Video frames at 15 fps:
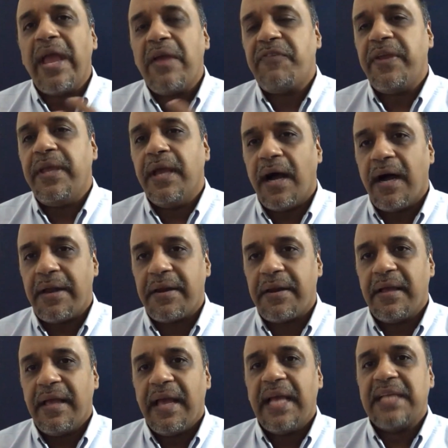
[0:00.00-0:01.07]
where we are
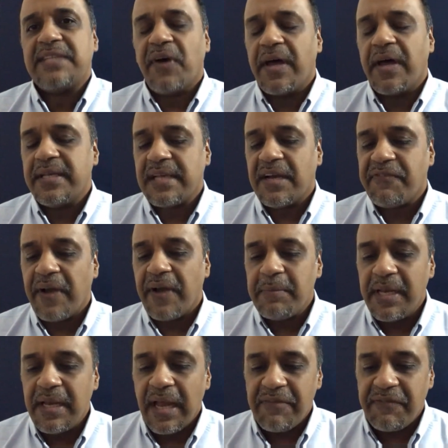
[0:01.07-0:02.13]
as far as our
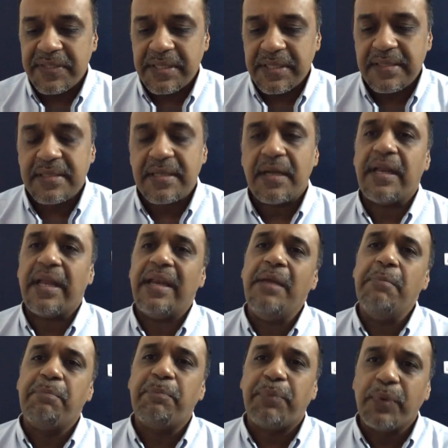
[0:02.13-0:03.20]
family life is concerned, and
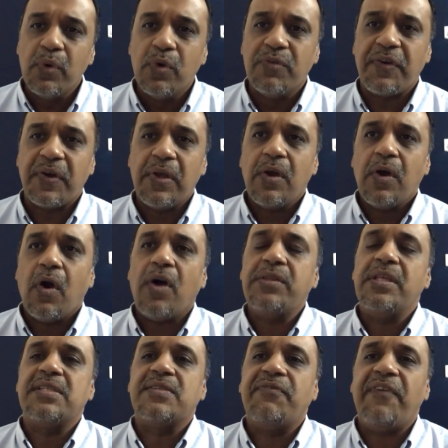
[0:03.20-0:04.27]
improve on
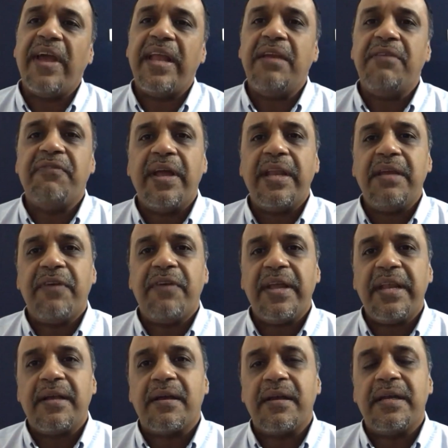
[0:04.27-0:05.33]
this very, very,
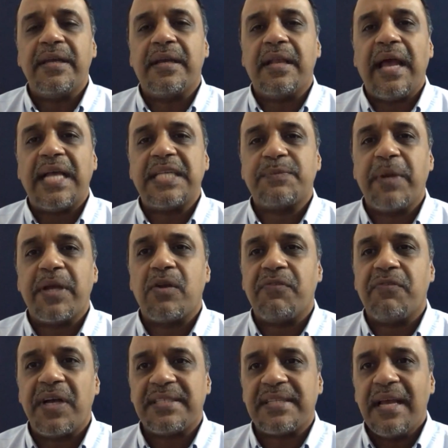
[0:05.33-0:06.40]
very critical aspect
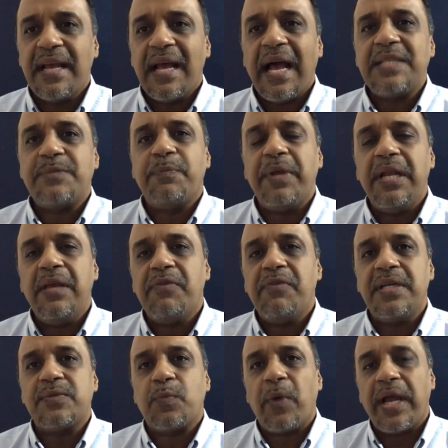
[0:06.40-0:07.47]
of us as
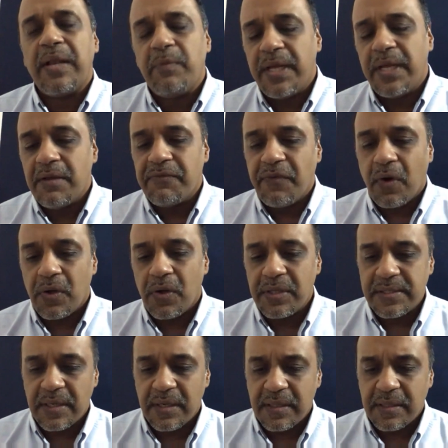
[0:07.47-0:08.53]
believers while we live on
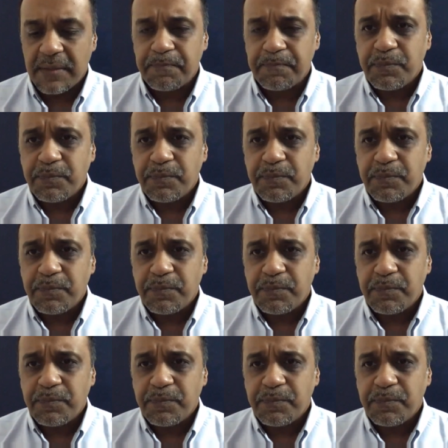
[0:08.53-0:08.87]
this earth.